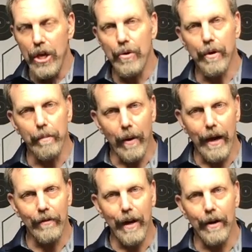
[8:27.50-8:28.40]
you can
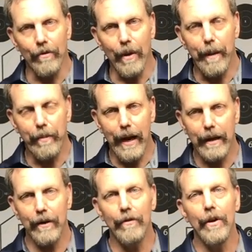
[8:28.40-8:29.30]
practice that in dry
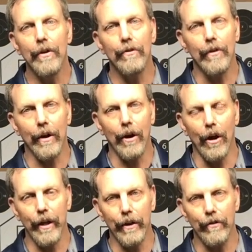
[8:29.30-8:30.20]
practice, start
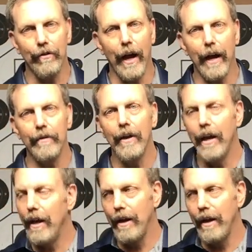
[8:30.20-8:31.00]
calling your shots.